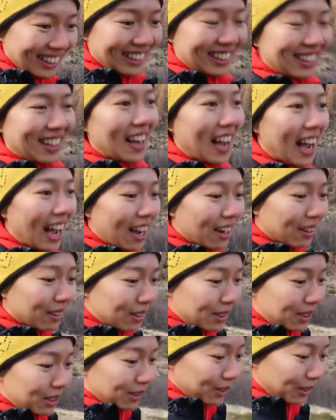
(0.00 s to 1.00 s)
So how
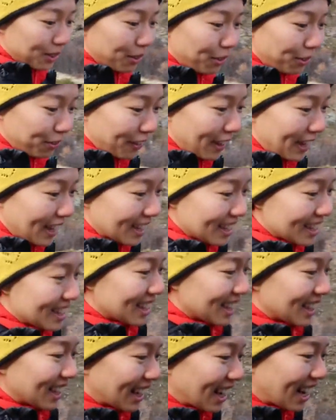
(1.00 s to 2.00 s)
to face
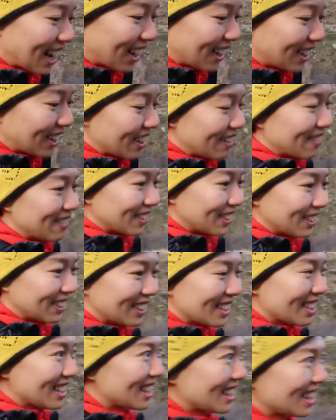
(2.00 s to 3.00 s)
a
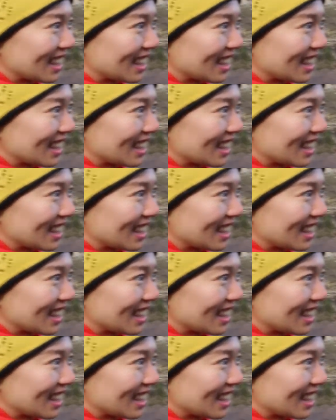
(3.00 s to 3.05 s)
carnivorous